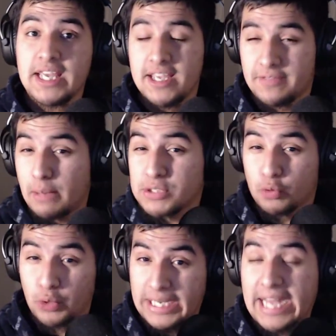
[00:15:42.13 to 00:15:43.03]
If that was a
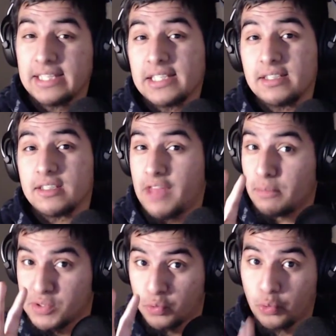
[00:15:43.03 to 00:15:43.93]
reality, if that
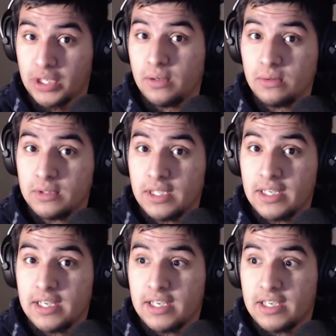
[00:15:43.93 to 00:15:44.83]
was real,
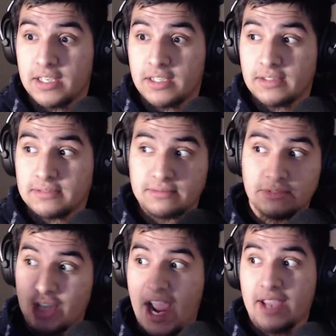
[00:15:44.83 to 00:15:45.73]

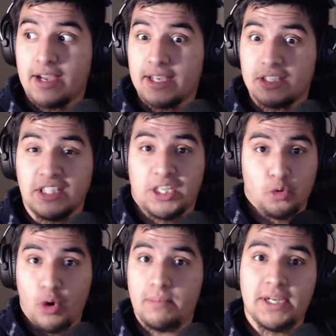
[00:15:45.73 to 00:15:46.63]
I could like
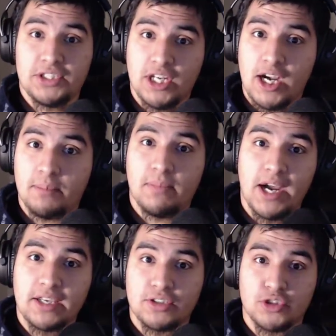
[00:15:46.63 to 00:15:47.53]
quit my job.
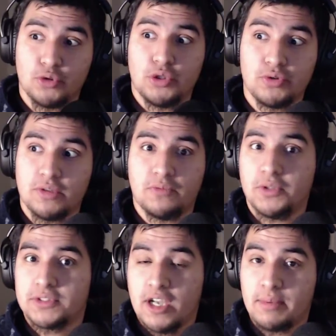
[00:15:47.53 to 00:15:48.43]
I could do YouTube full
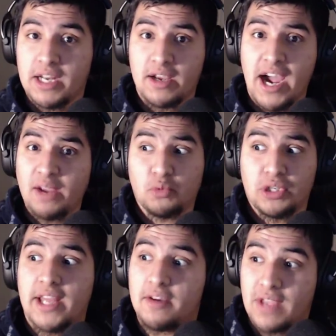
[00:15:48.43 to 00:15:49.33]
time, and I
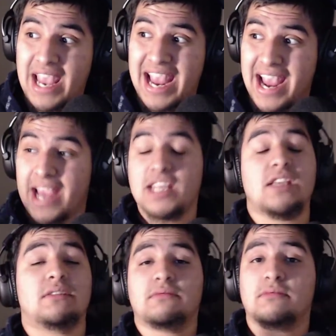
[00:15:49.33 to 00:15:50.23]
wouldn't have
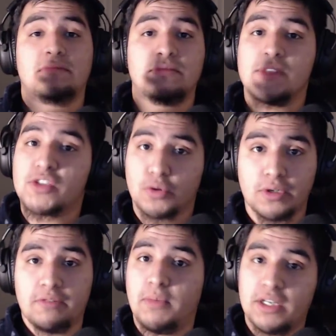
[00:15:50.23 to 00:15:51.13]
any sort
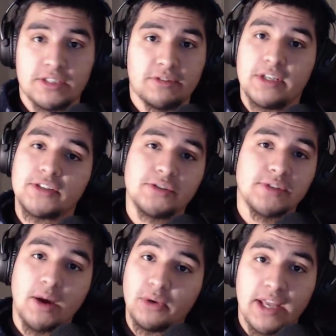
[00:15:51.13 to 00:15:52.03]
of monetary issues.
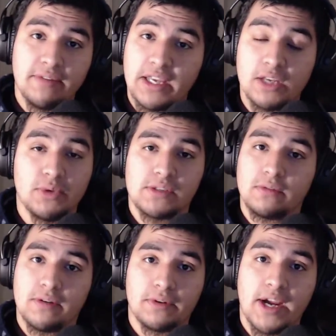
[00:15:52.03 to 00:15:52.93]
I wouldn't have any
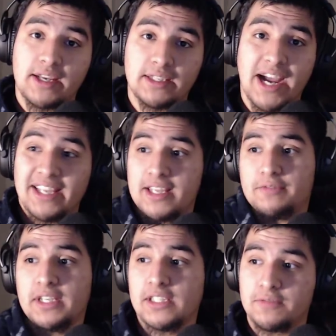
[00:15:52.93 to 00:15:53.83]
whatsoever. If
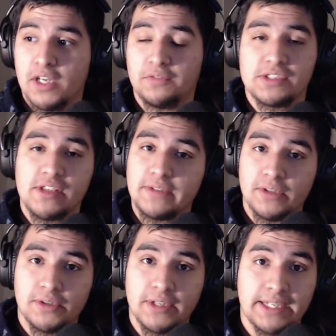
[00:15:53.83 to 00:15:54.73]
I lived off of
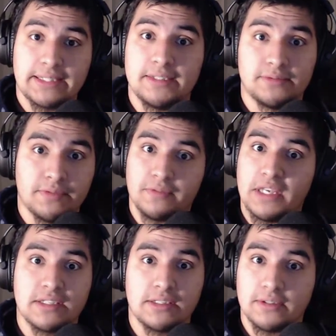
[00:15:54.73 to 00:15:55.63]
700, I could live off of
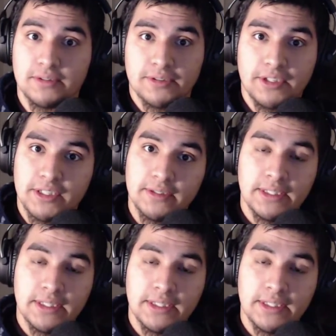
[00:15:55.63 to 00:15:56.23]
1,800, you know?